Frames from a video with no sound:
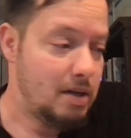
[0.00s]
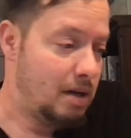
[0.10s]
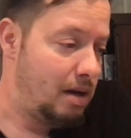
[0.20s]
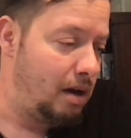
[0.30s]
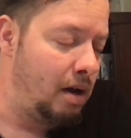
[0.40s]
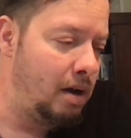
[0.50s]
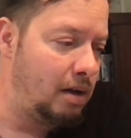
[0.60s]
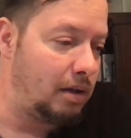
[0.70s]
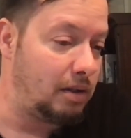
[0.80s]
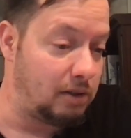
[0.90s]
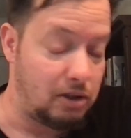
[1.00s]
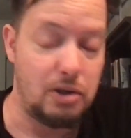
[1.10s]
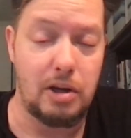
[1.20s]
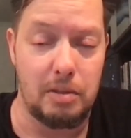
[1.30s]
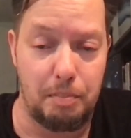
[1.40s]

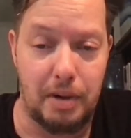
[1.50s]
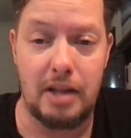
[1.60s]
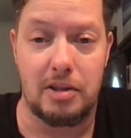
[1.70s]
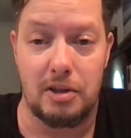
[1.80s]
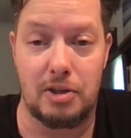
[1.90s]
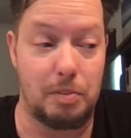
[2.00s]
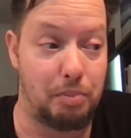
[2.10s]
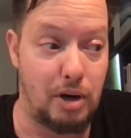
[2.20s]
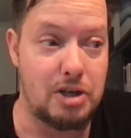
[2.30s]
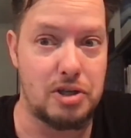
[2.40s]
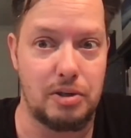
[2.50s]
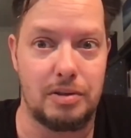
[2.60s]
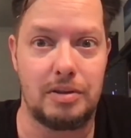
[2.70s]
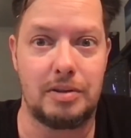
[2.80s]
You can bet that there's some pressure